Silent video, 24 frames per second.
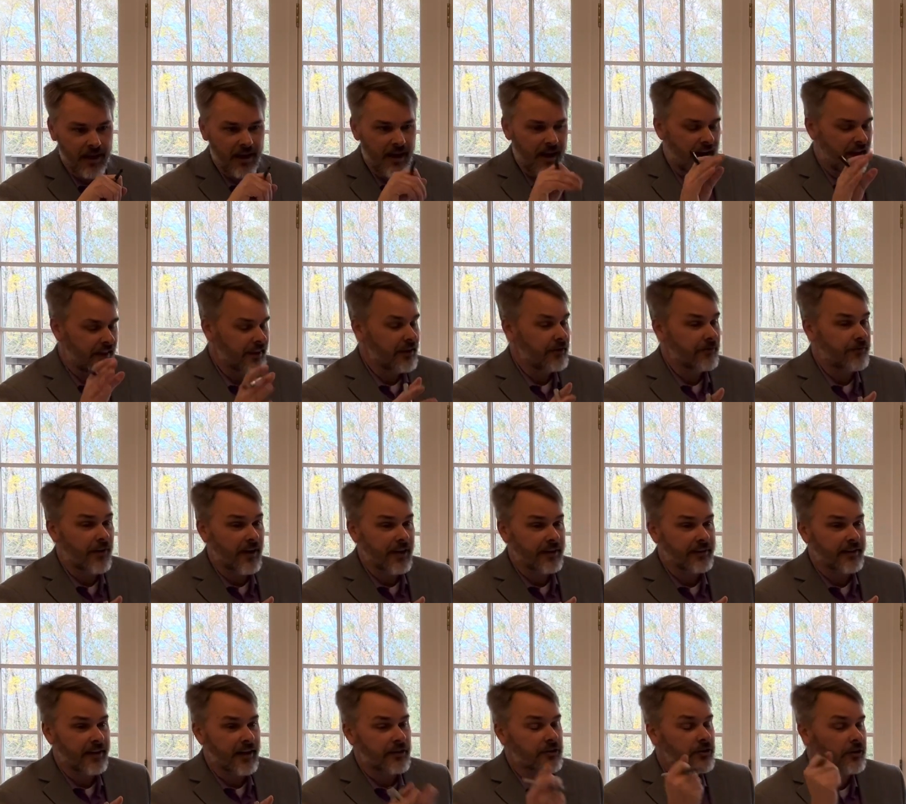And then
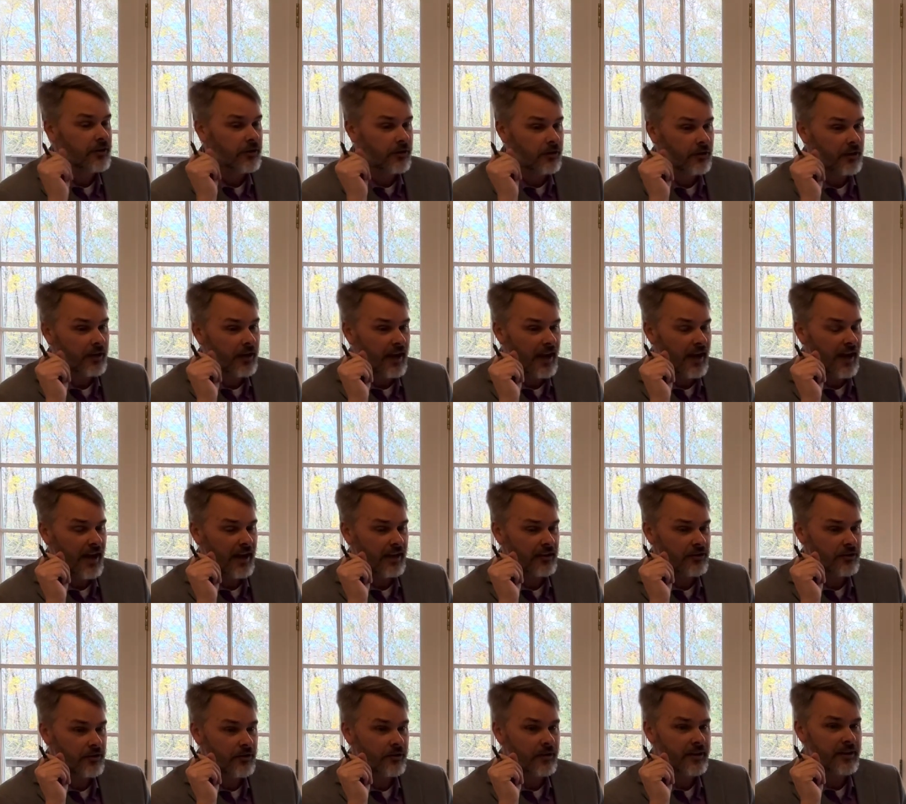finally, I took a look at
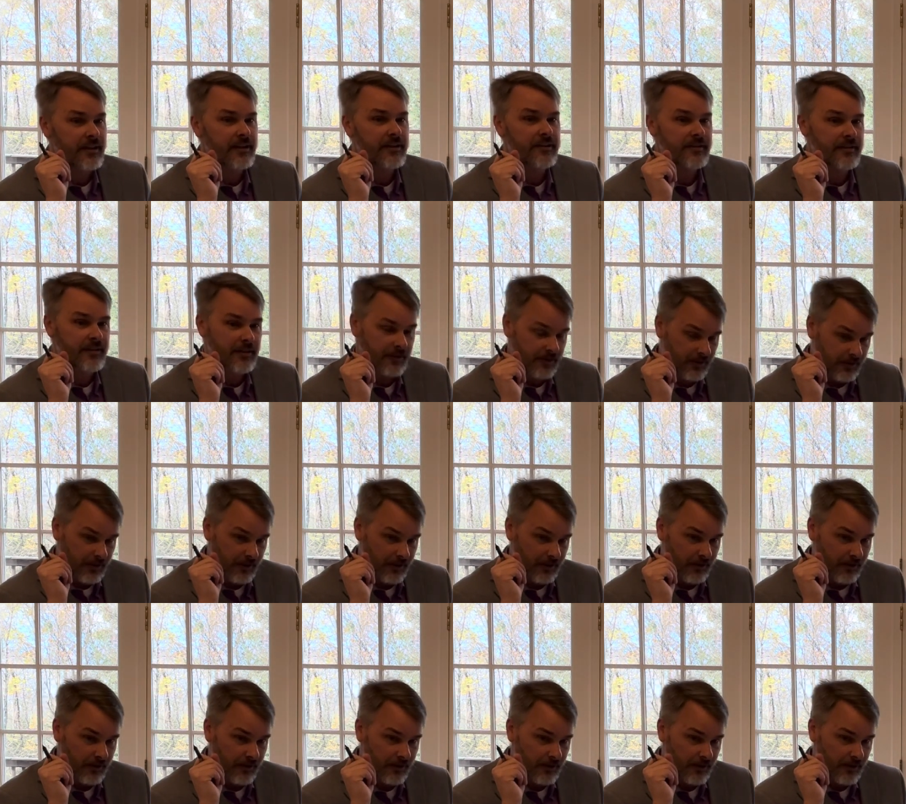your existing